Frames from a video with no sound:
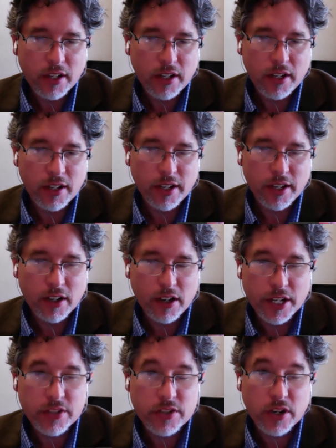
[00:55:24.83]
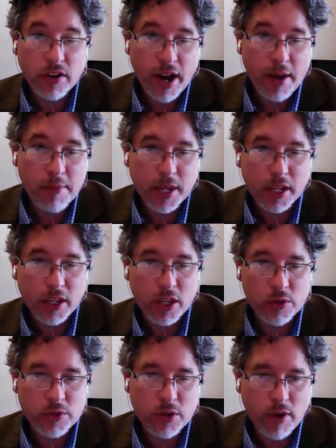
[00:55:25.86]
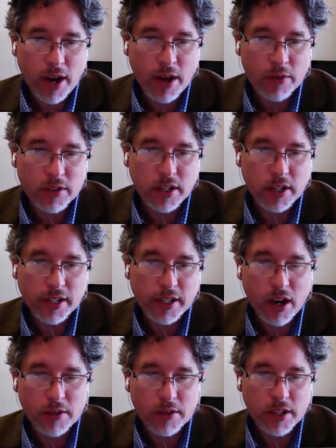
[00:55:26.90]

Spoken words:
on Instagram being used around, got